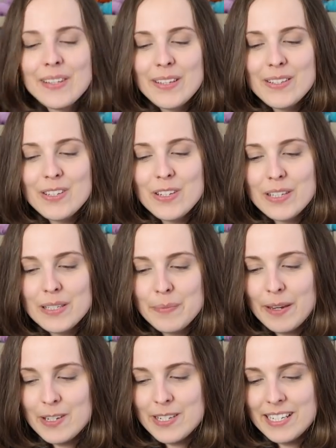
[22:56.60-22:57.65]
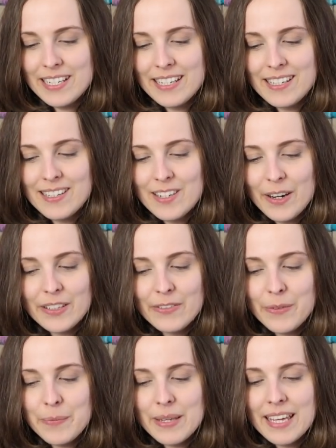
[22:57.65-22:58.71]
because she especially dyed
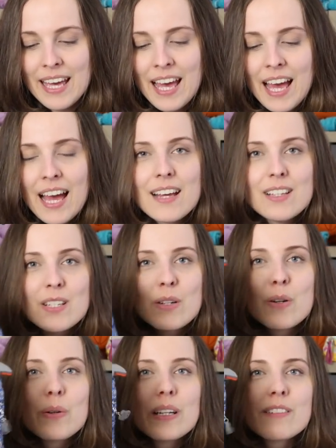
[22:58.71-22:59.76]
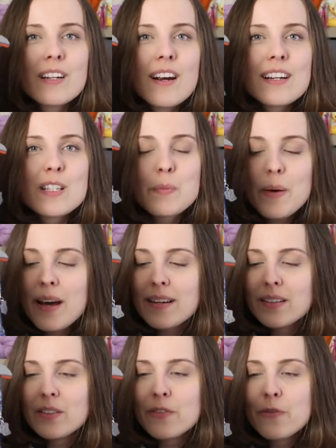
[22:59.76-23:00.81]
for me. Uh, so in regards to this
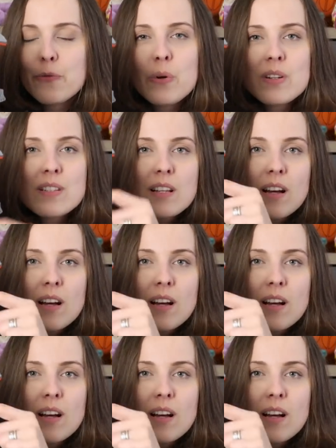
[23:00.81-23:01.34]
pattern, once